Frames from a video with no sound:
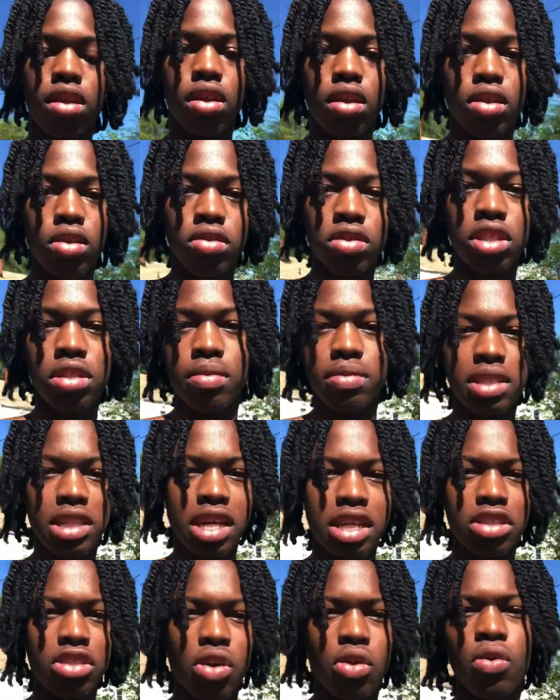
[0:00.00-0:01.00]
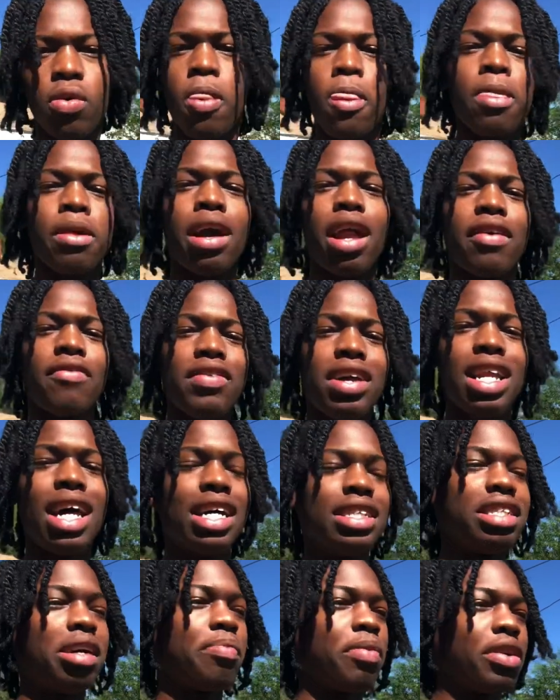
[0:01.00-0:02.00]
You see what I'm saying? So you gotta realize
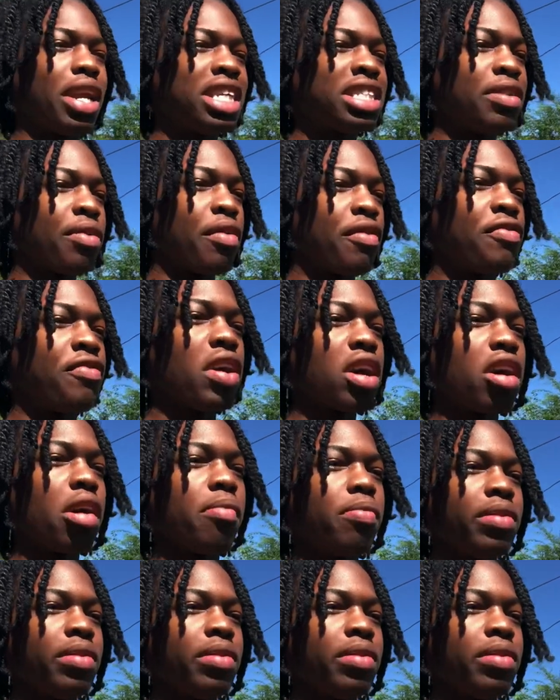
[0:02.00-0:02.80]
that, bro. That shit will fuck up.